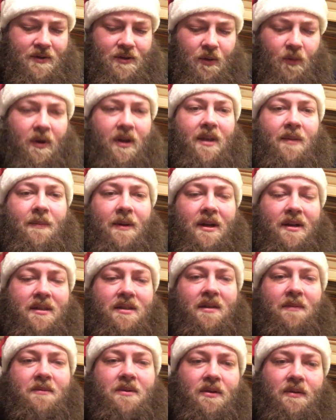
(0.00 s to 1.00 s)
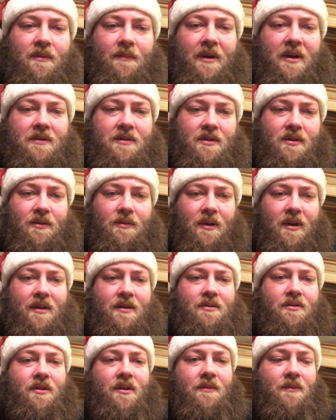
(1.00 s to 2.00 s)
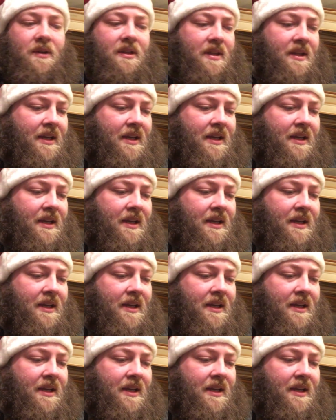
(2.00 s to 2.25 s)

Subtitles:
20 bucks up to about 200 with